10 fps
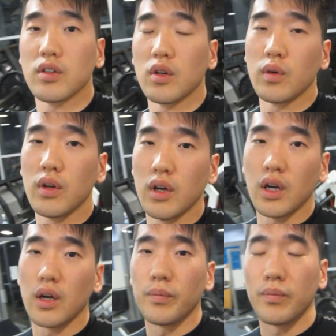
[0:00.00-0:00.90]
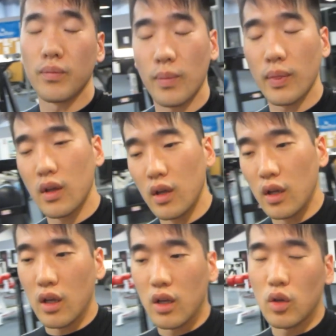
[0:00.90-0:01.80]
So
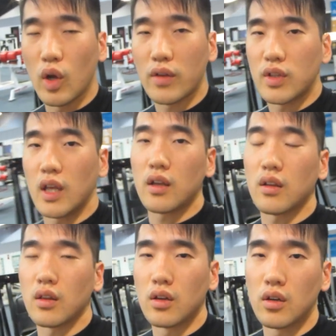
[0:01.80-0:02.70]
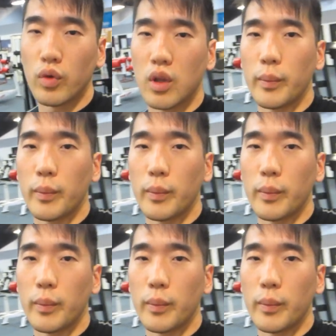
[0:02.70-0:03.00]
you have to take the good with the